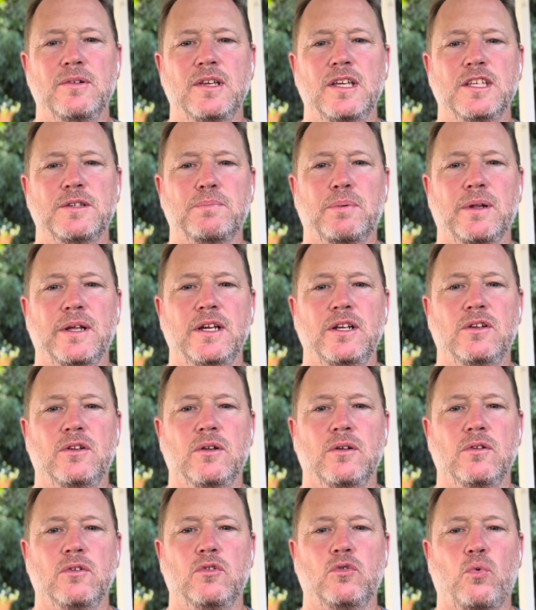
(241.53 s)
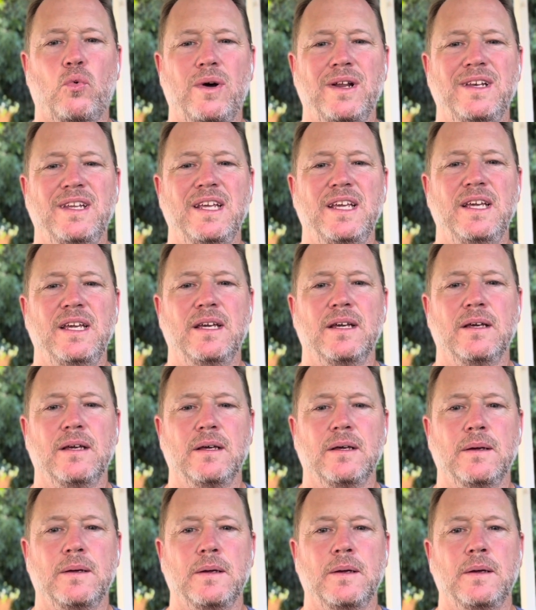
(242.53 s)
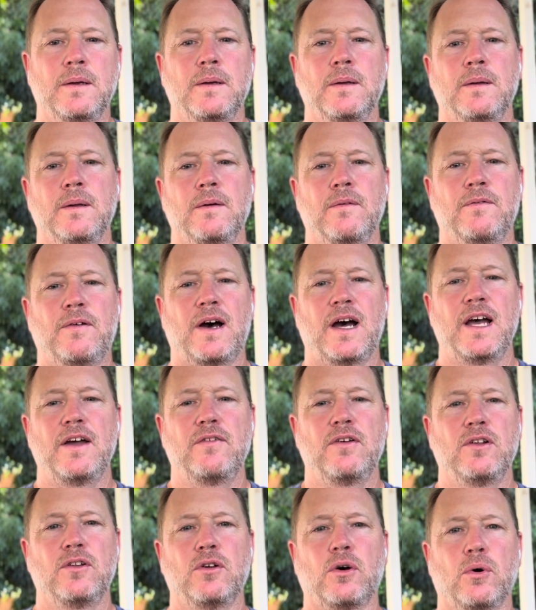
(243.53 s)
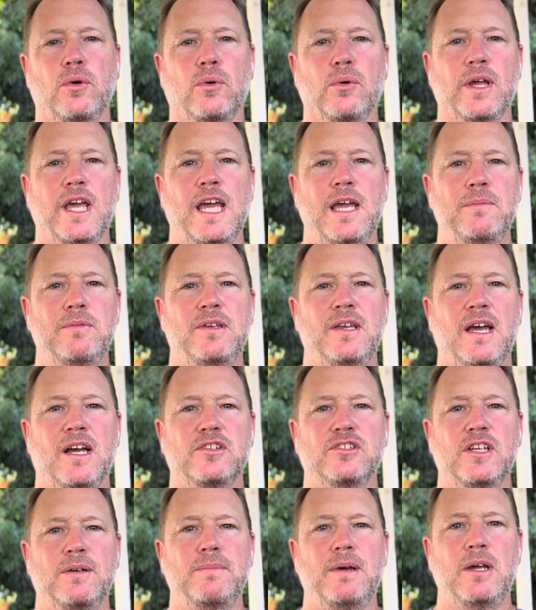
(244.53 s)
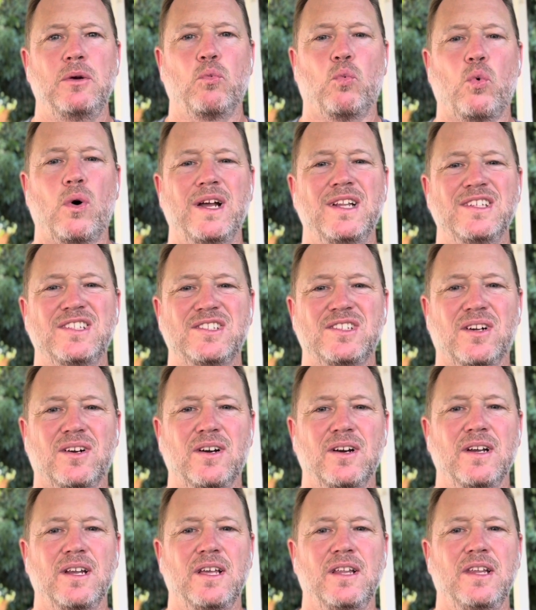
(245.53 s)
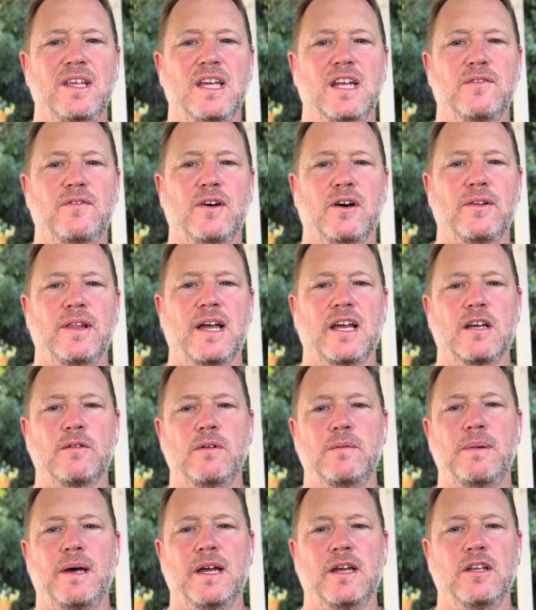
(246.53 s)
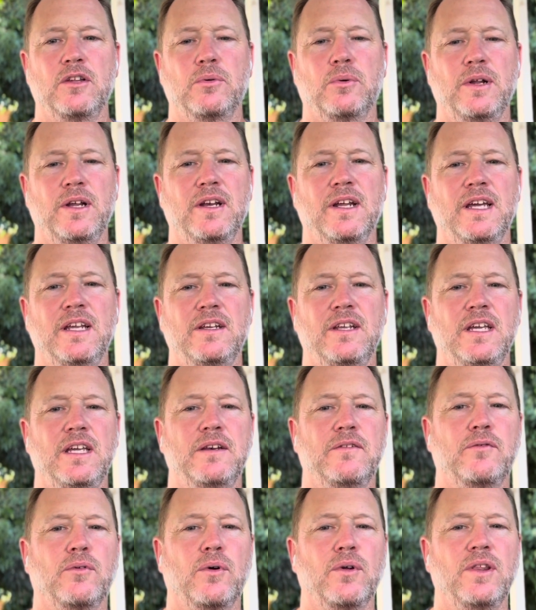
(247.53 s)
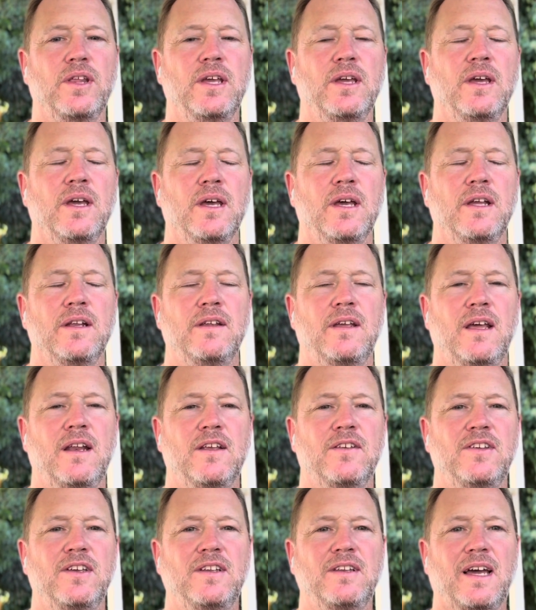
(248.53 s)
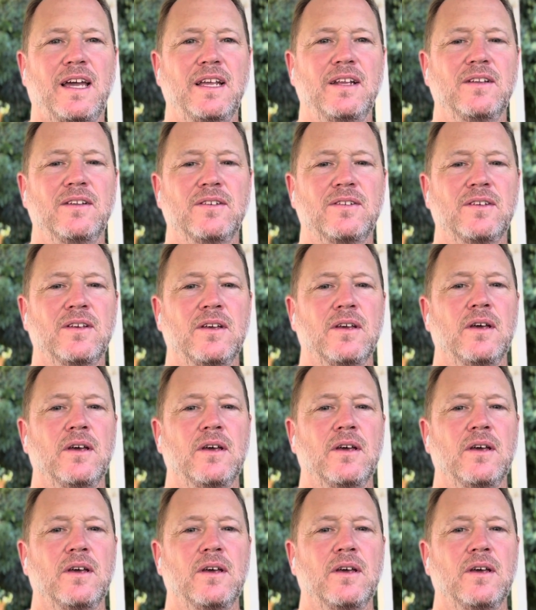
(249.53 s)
He has played 25 total games. He actually made one start in the NFL, that coming back in 2019 for the Tennessee Titans.